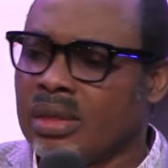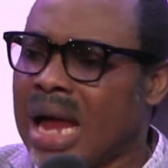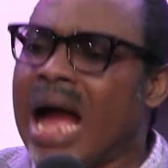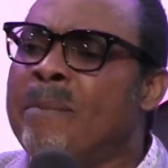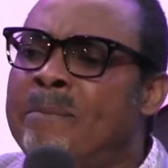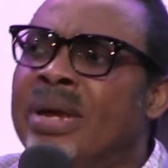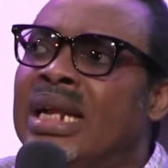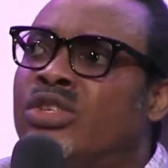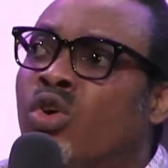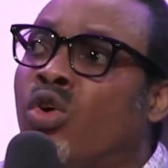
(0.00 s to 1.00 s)

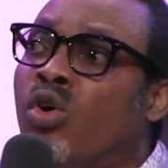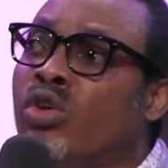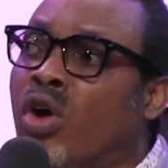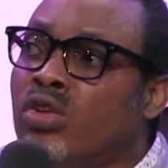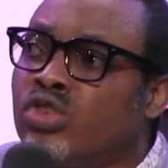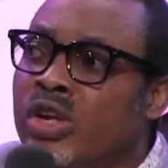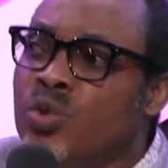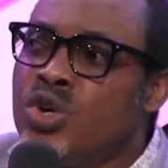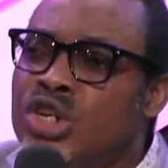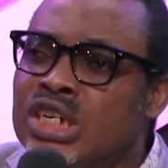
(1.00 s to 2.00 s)
Ability to hold on to the
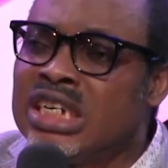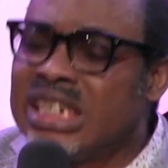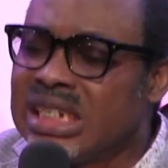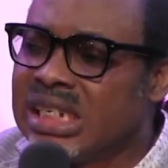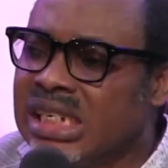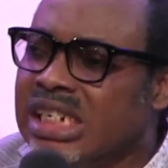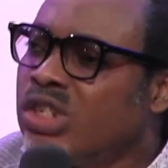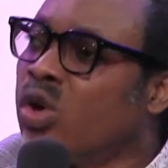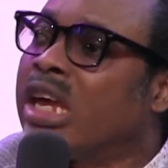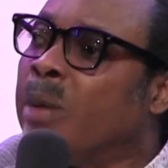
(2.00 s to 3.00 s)
word,
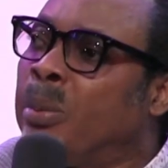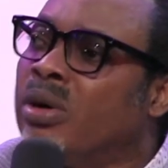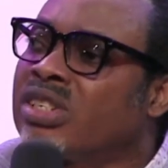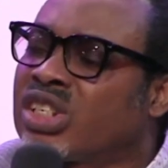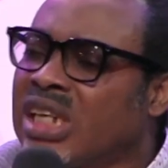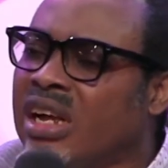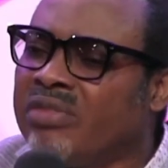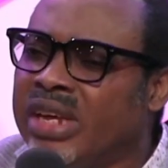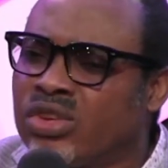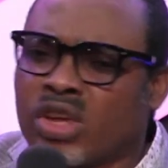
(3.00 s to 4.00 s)
to keep on
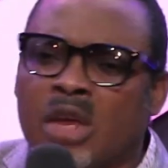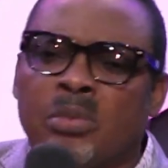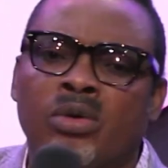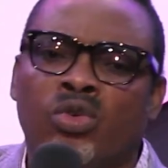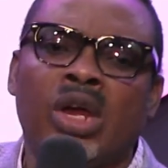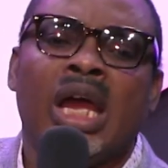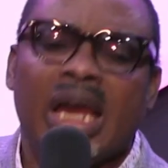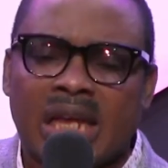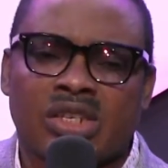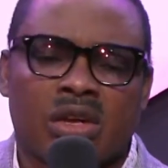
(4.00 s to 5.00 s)
serving, to keep on doing
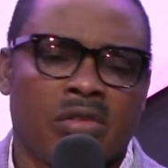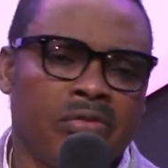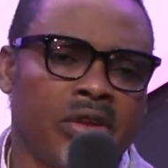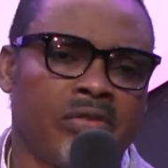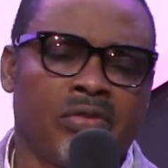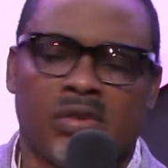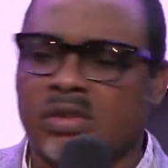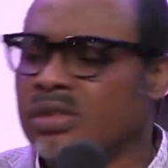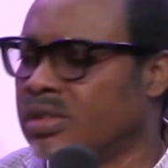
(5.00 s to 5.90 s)
is called faithful.